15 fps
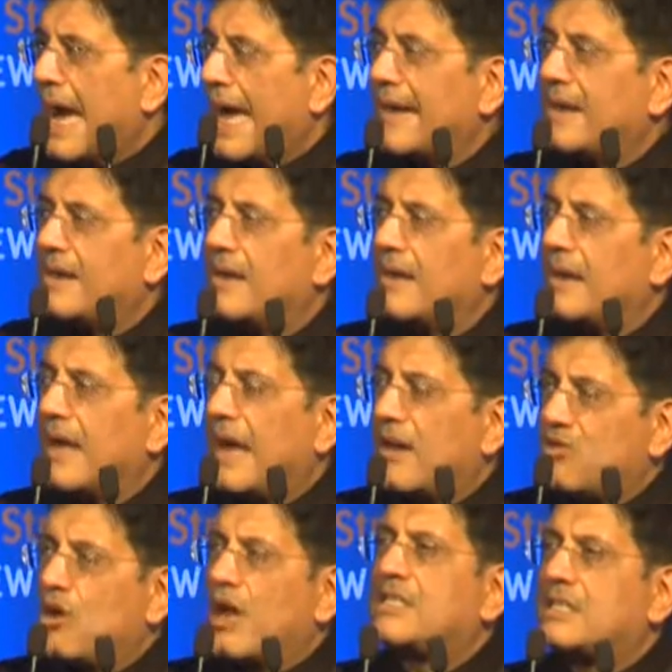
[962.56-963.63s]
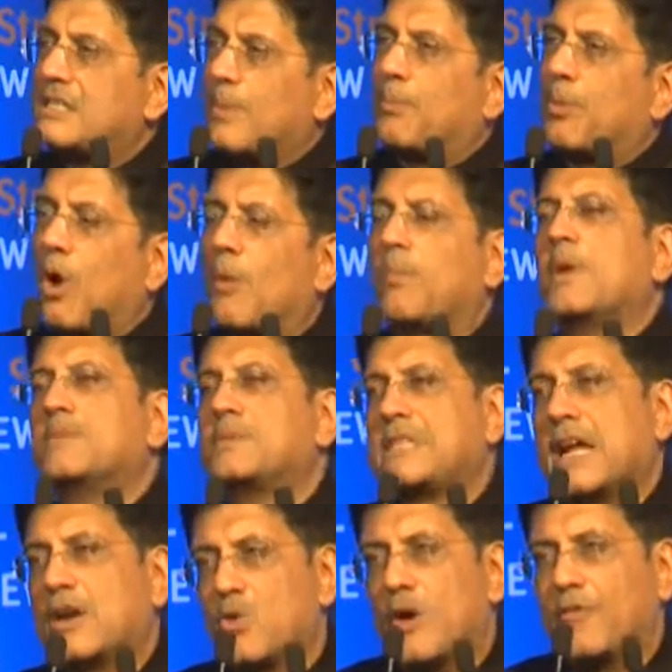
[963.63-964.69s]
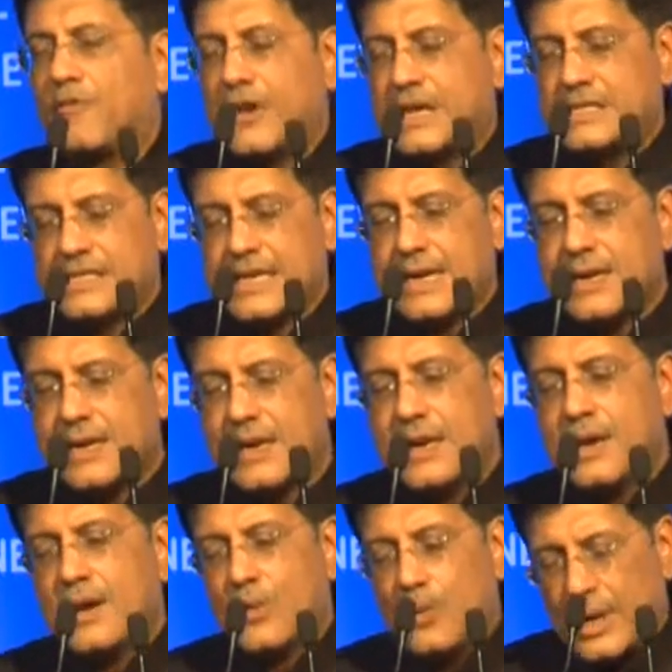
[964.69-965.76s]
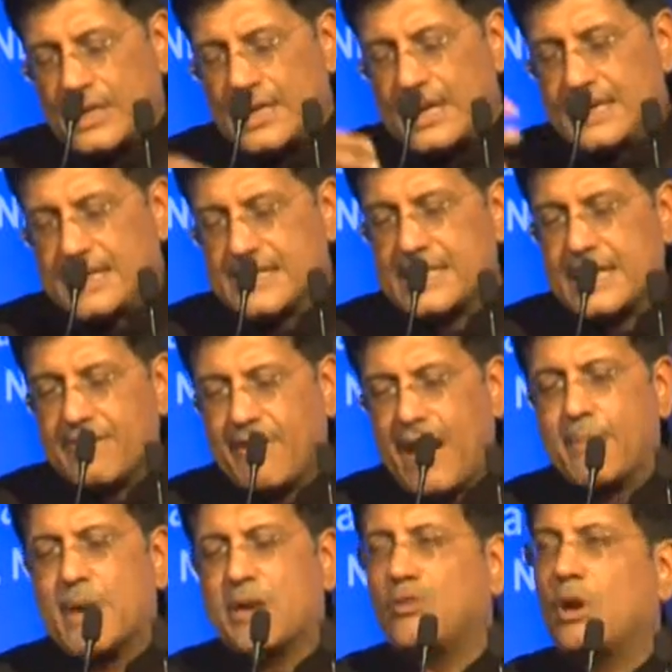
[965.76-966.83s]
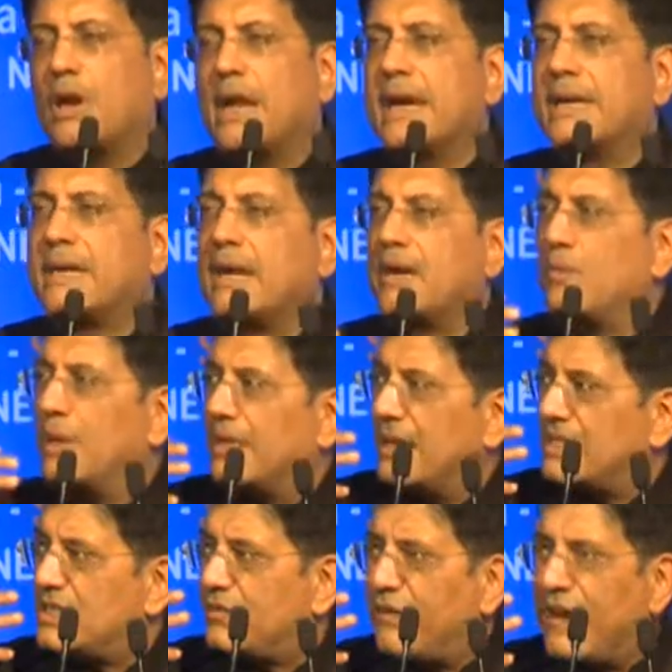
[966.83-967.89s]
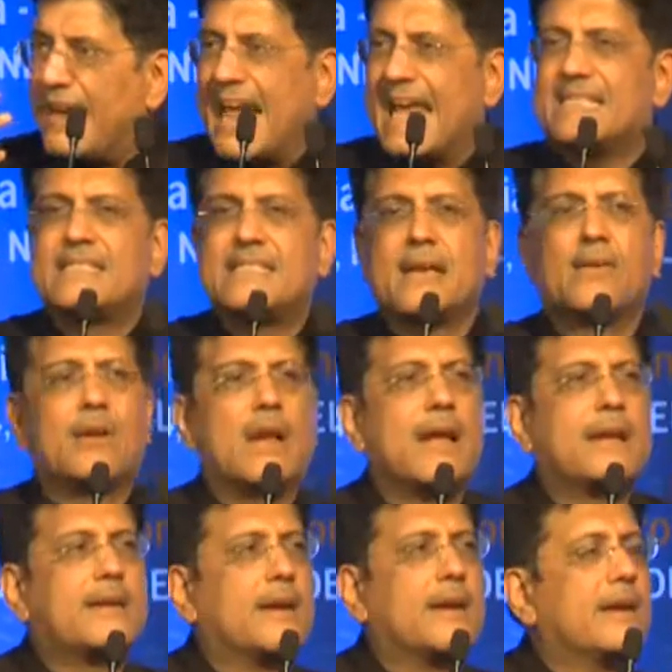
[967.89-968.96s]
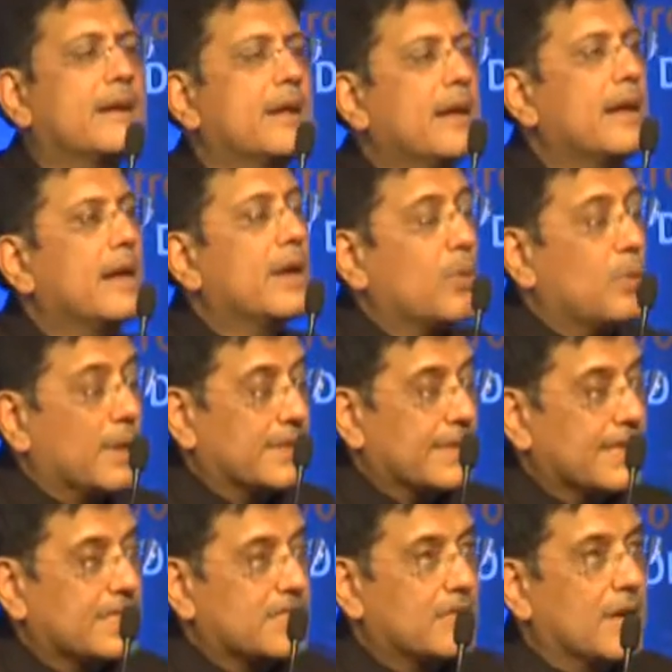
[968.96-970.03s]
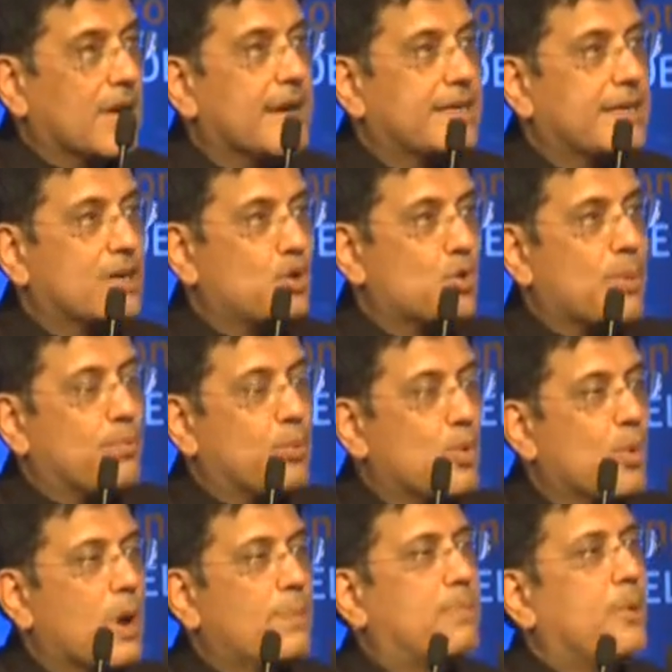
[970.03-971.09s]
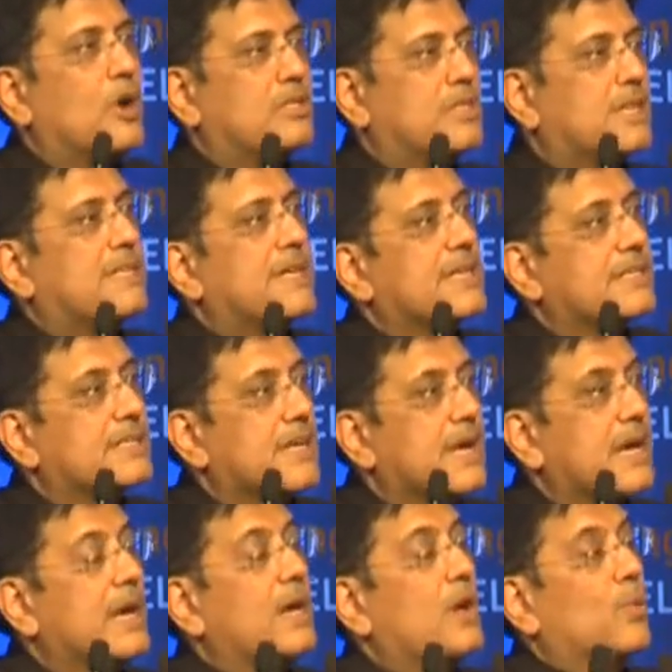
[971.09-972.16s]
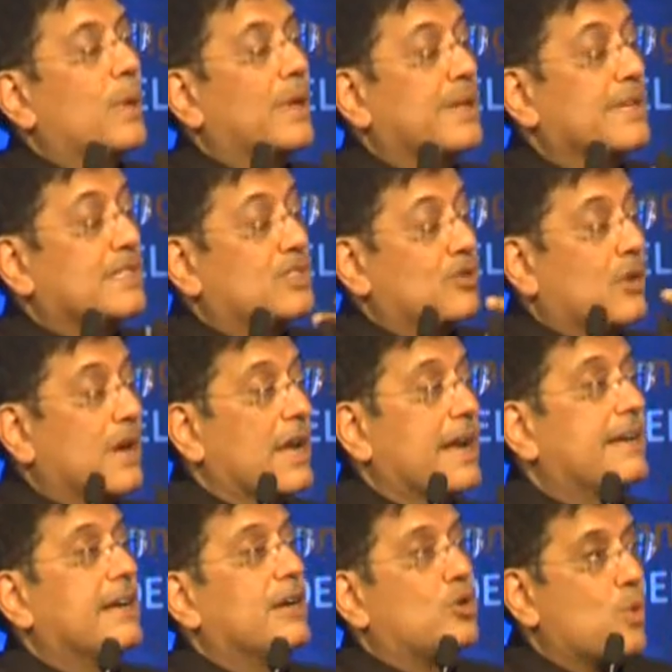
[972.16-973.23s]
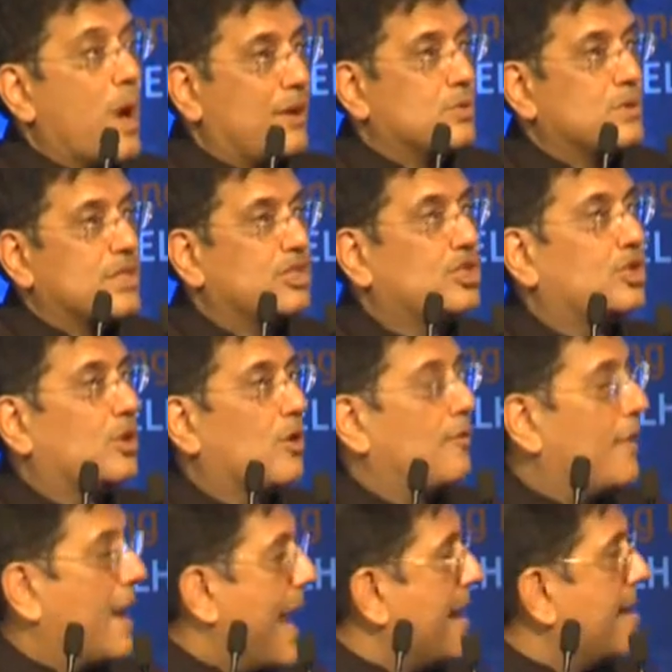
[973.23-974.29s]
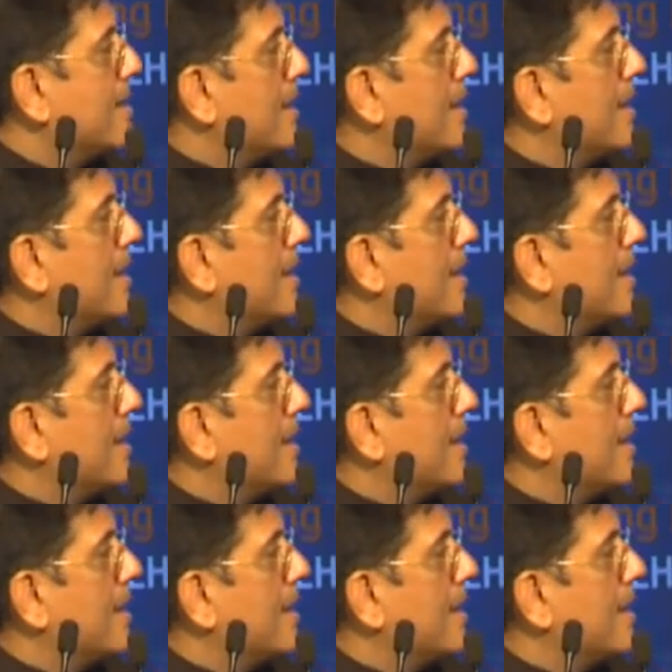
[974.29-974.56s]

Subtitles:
and address the problems that you are facing, whether it is environment related, whether it's financing related, whether it's related to approval processes, whether it's related to acquisition of land.